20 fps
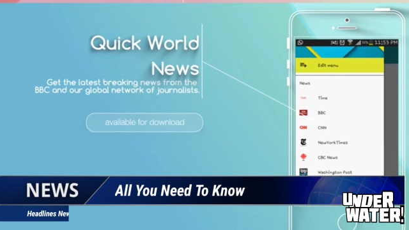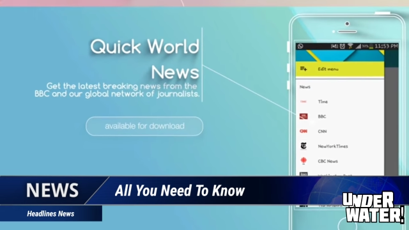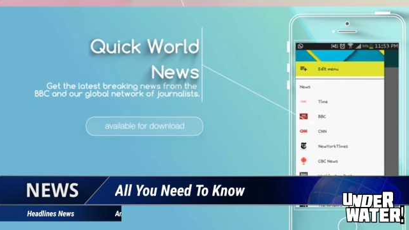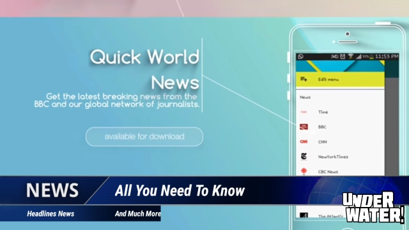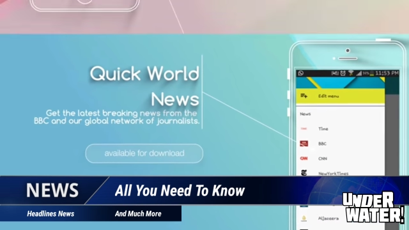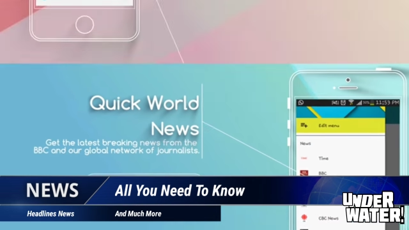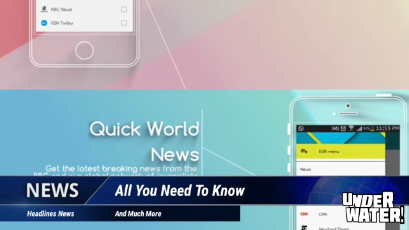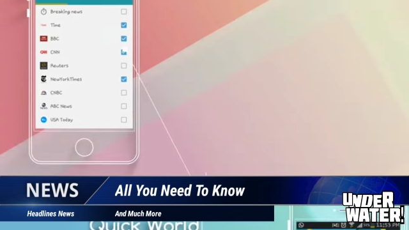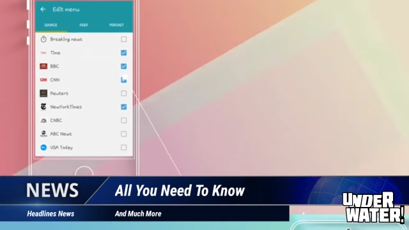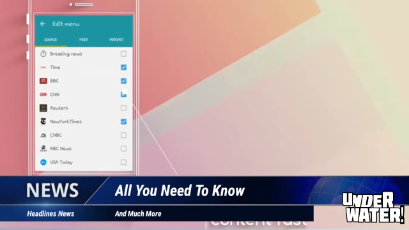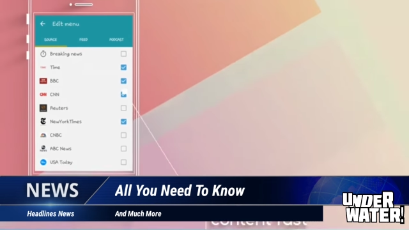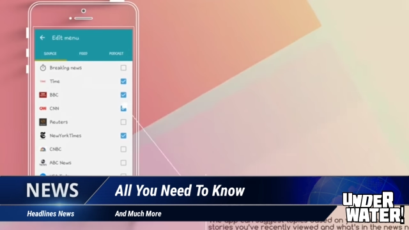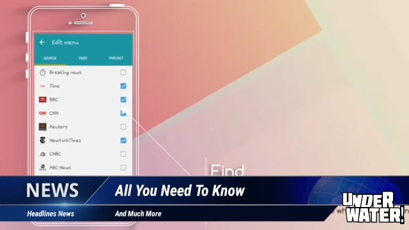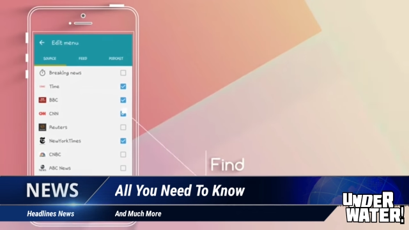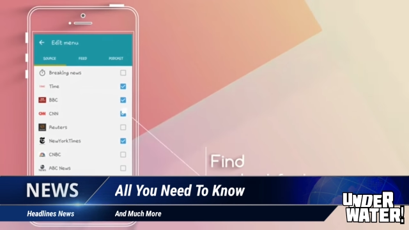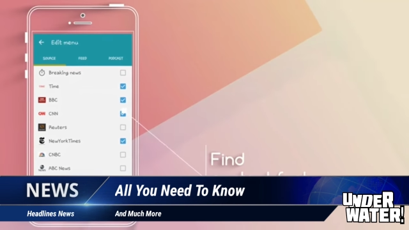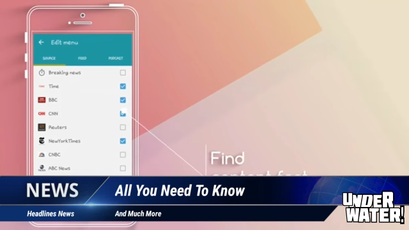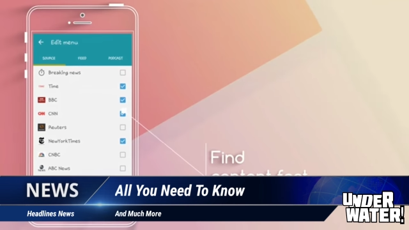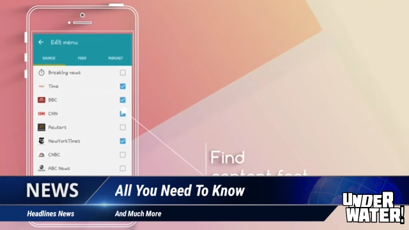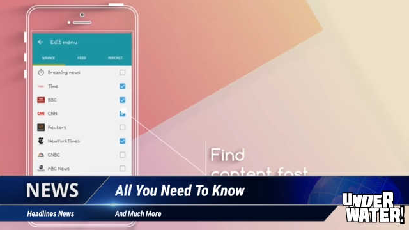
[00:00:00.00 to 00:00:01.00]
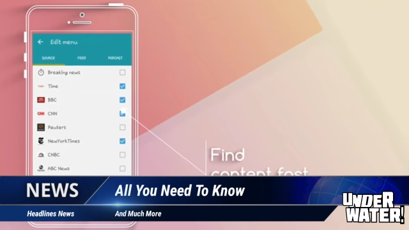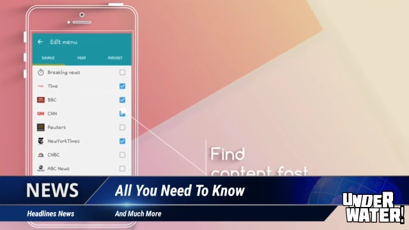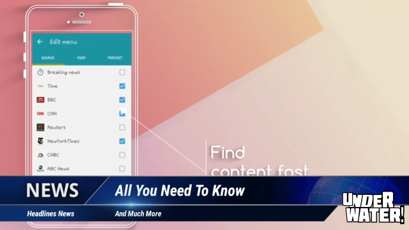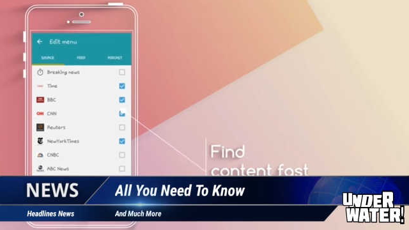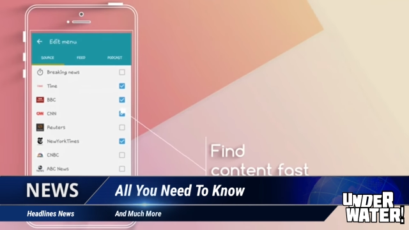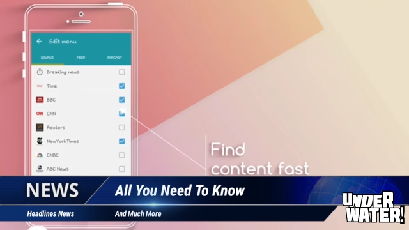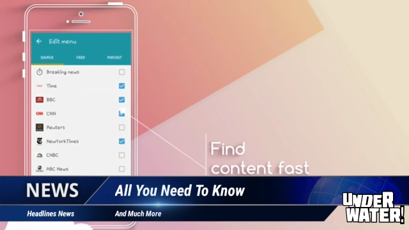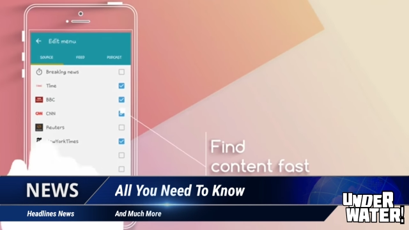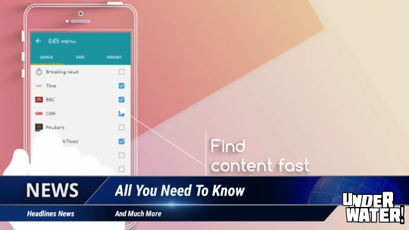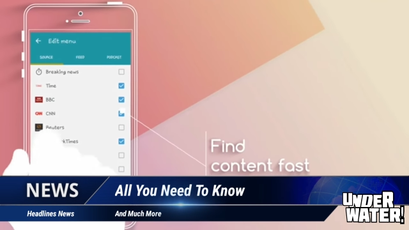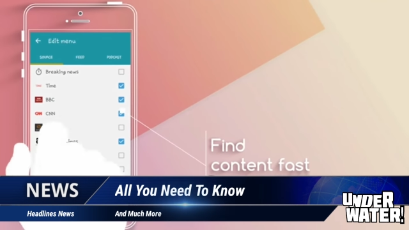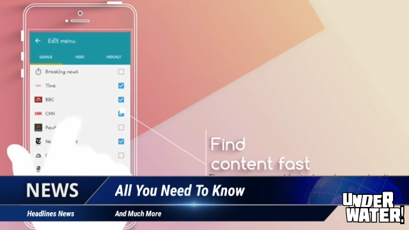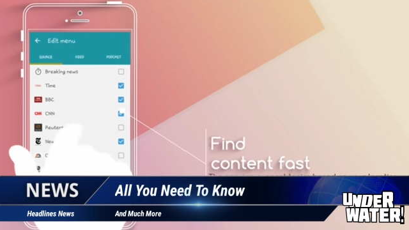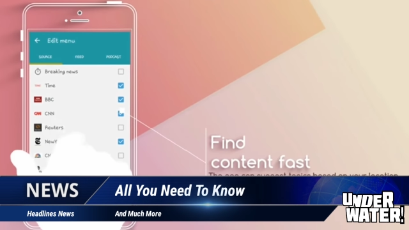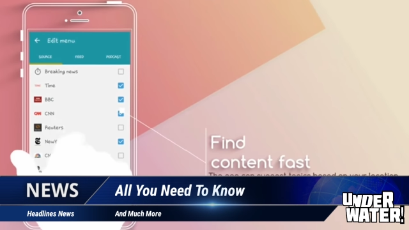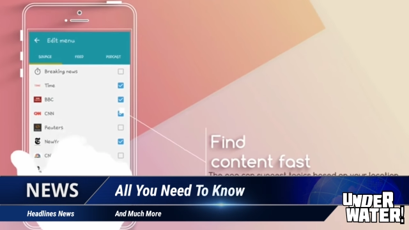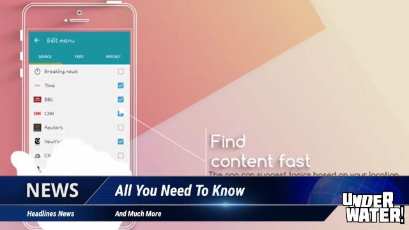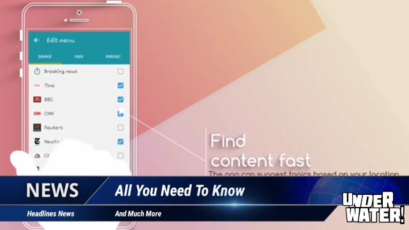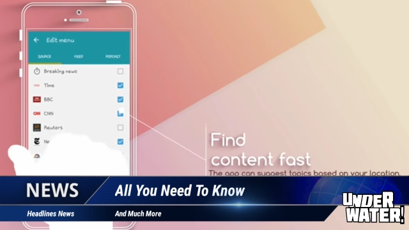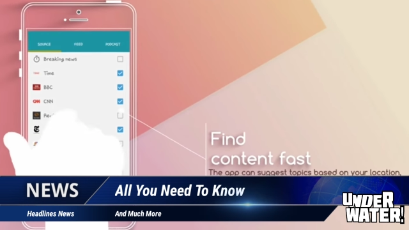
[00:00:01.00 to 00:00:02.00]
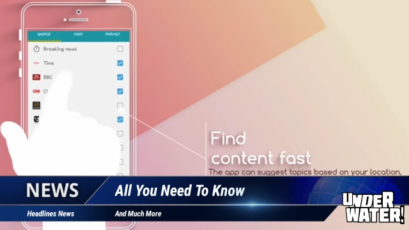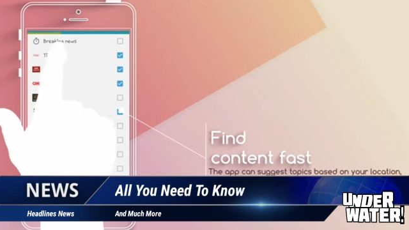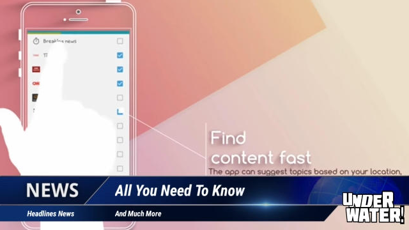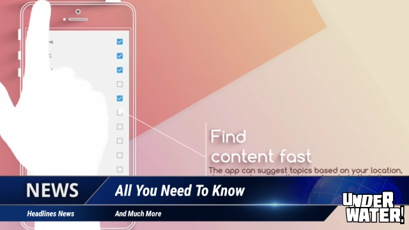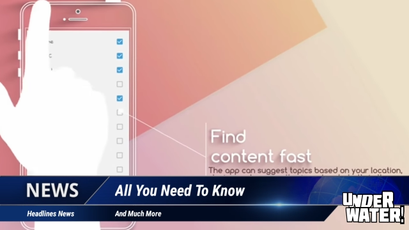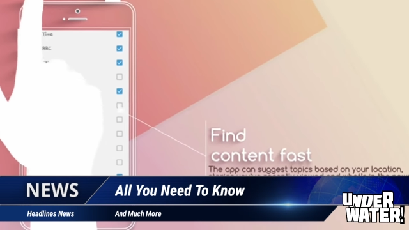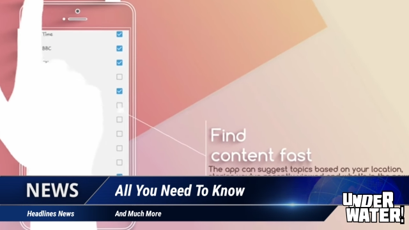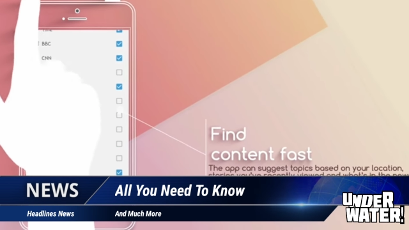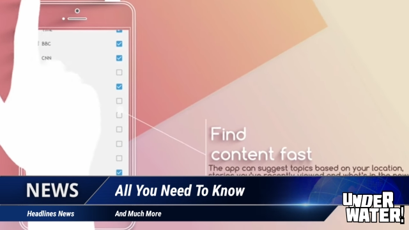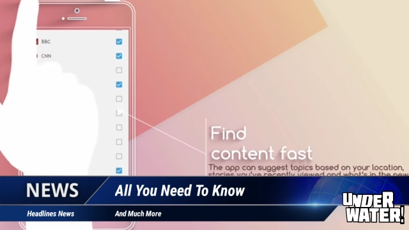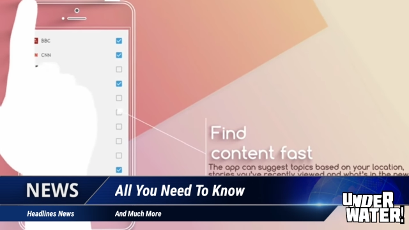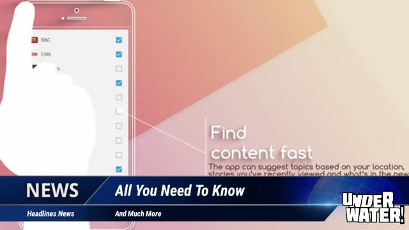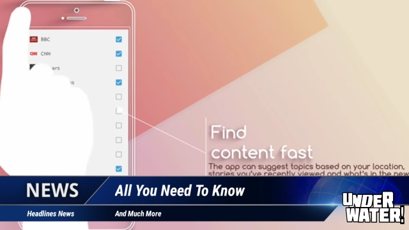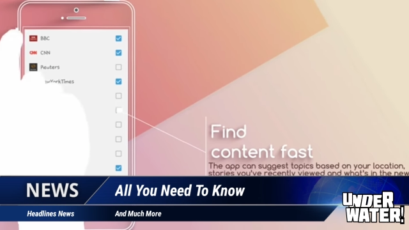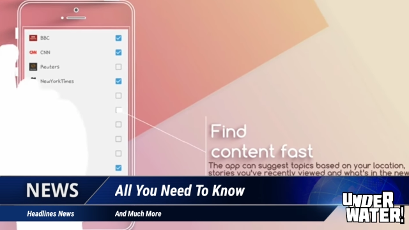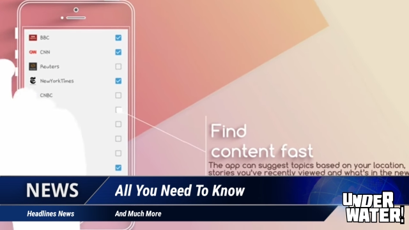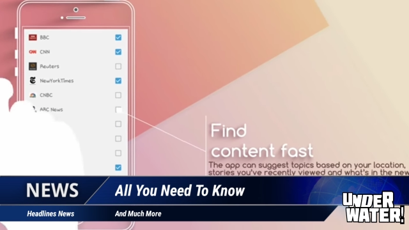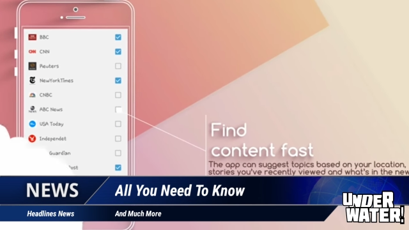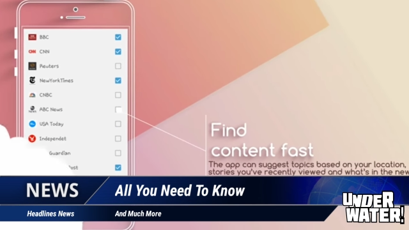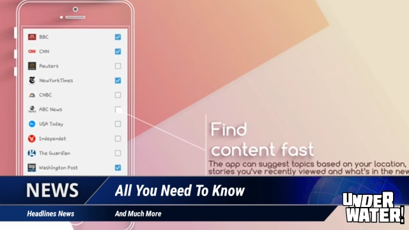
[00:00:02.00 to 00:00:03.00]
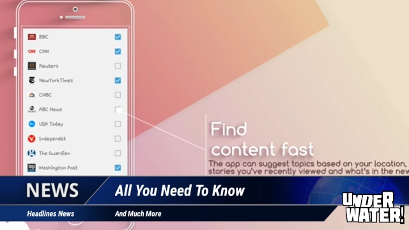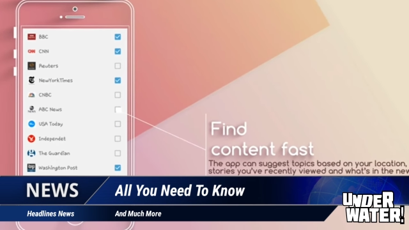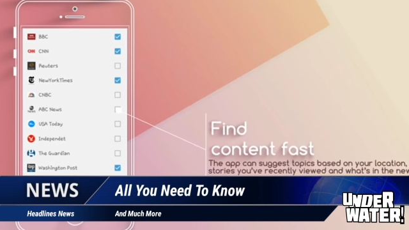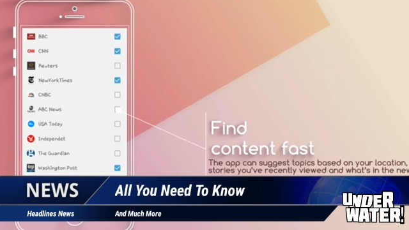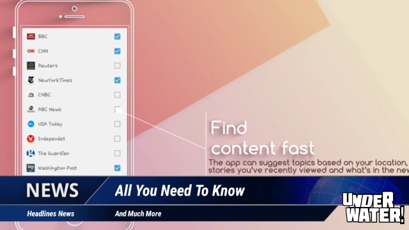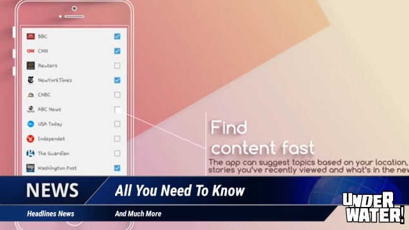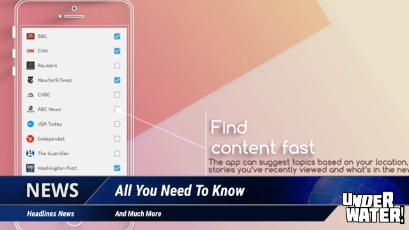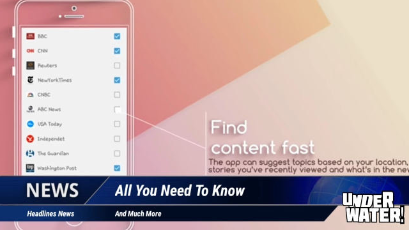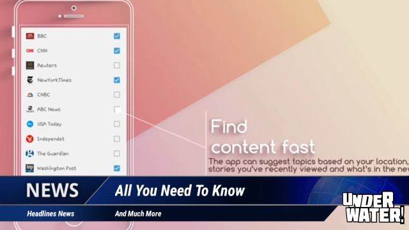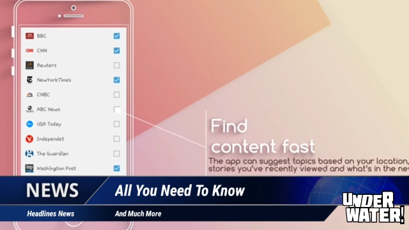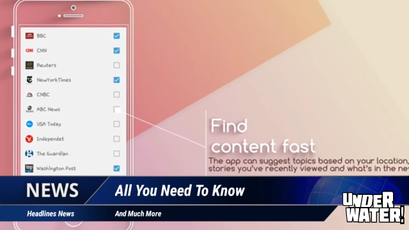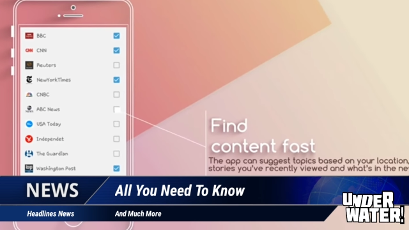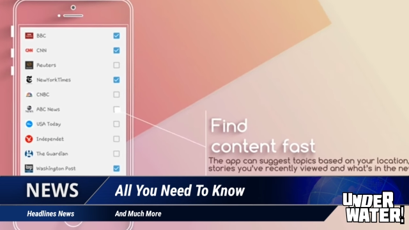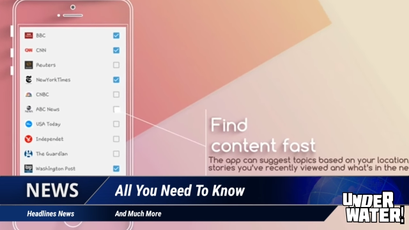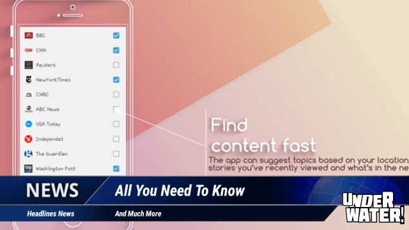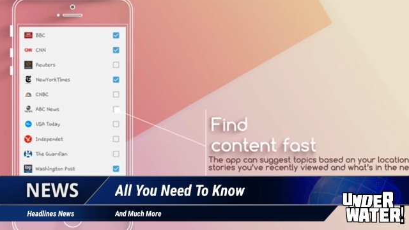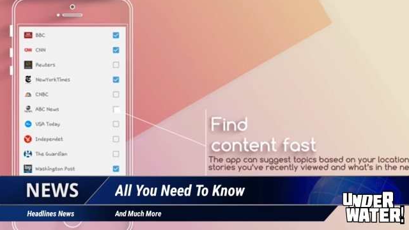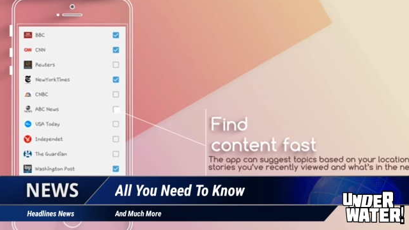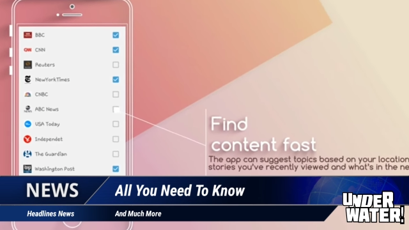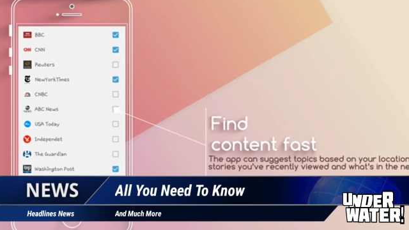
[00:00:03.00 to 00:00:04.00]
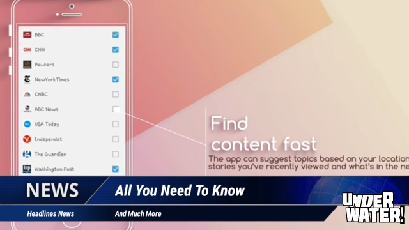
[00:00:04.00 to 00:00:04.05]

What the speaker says: Nobody's mouth can be seen.